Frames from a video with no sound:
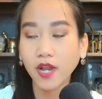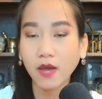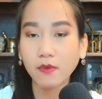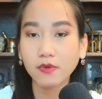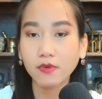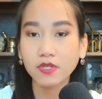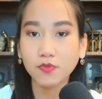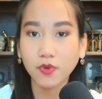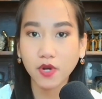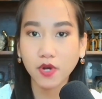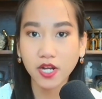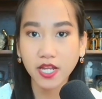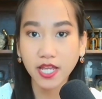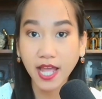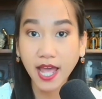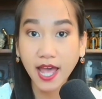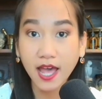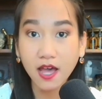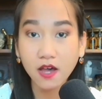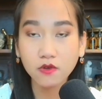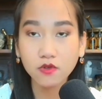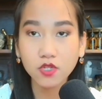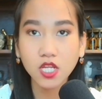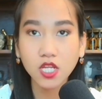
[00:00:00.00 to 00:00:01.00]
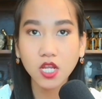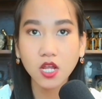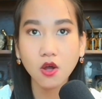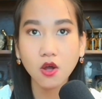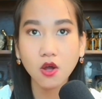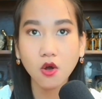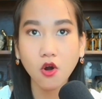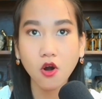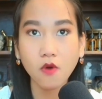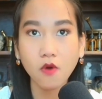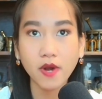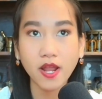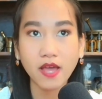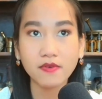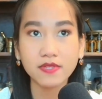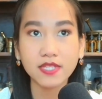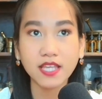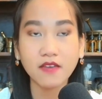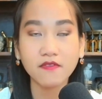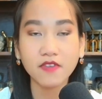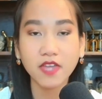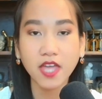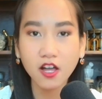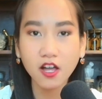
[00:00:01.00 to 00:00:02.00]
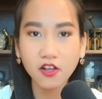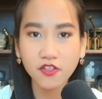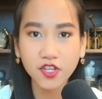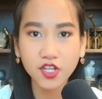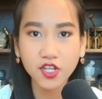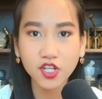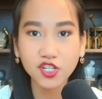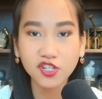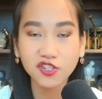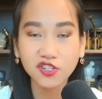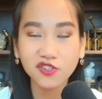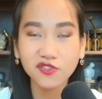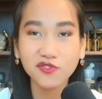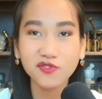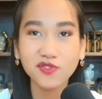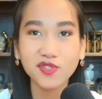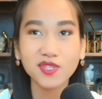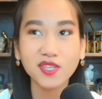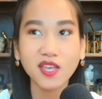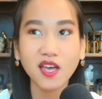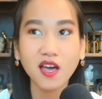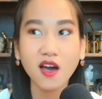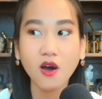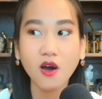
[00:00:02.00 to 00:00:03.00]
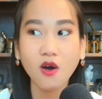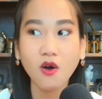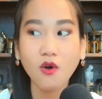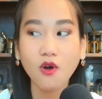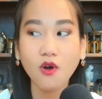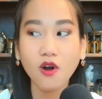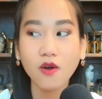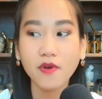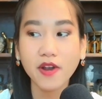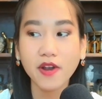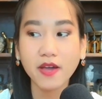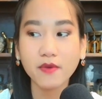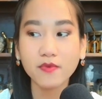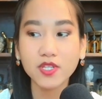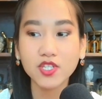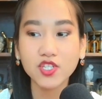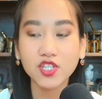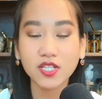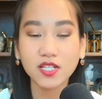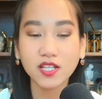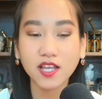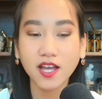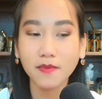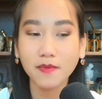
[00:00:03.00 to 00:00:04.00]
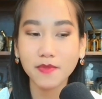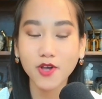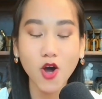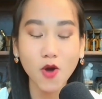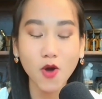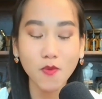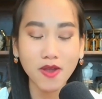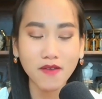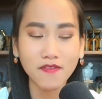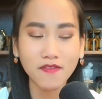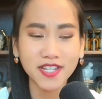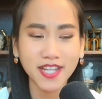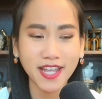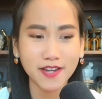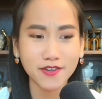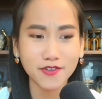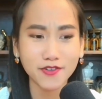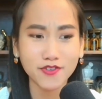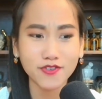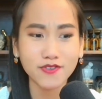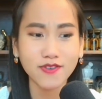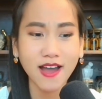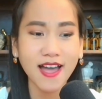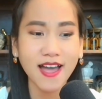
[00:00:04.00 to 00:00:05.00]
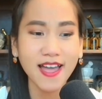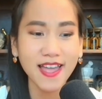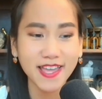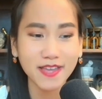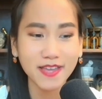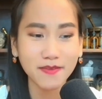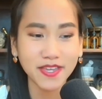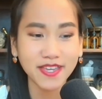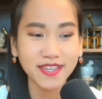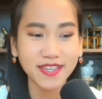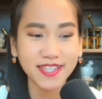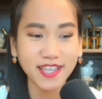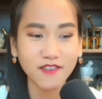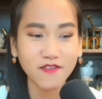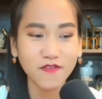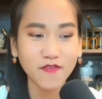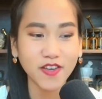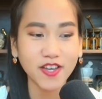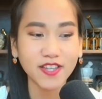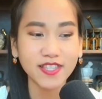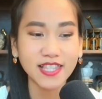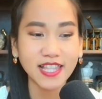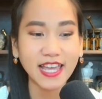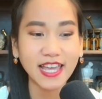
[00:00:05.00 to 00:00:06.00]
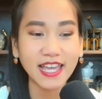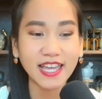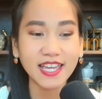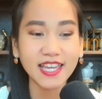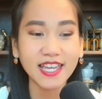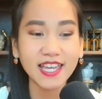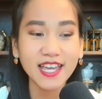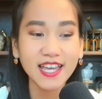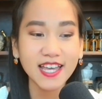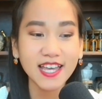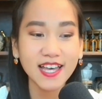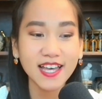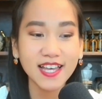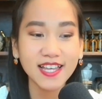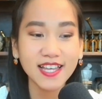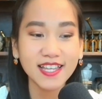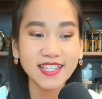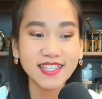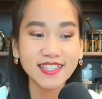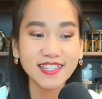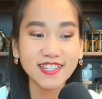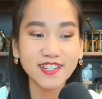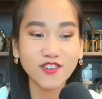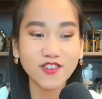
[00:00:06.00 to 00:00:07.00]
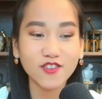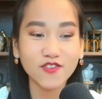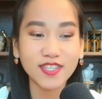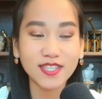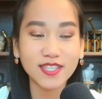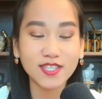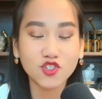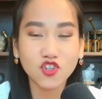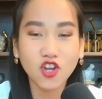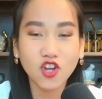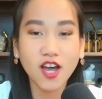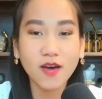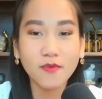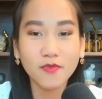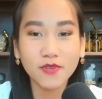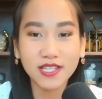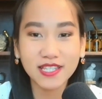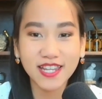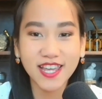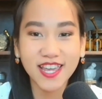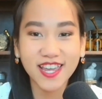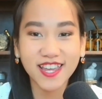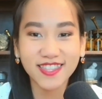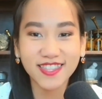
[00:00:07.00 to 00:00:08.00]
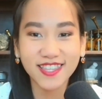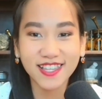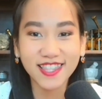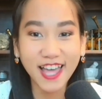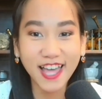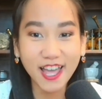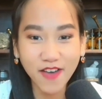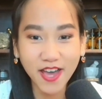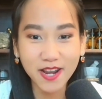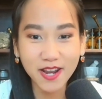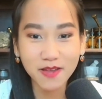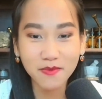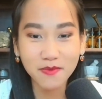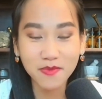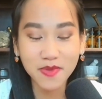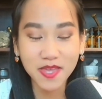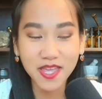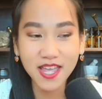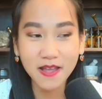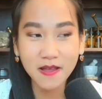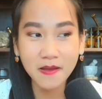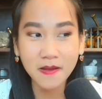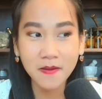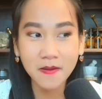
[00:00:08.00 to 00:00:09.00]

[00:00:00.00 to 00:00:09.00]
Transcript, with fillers: when I was burning out, or when I was having health issues, or when I was just coming home every day and crying because I felt like, you know, this job was taking the life out of me,